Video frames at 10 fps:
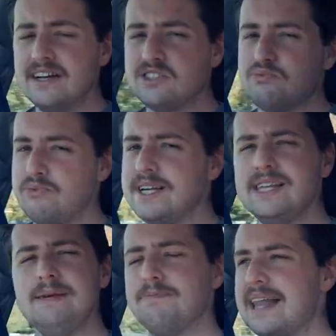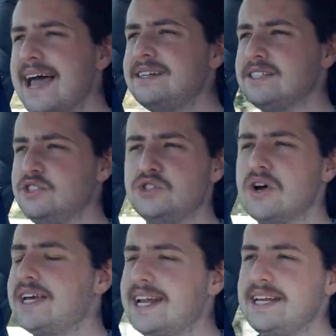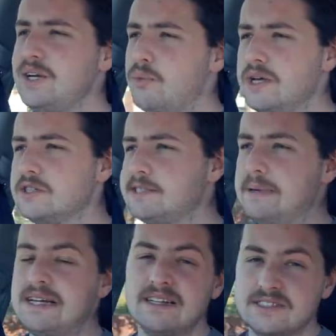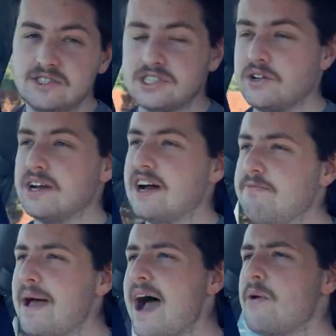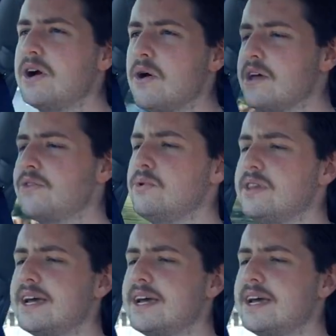it's really planted. You don't get any wheel spin. There's just not enough power going through the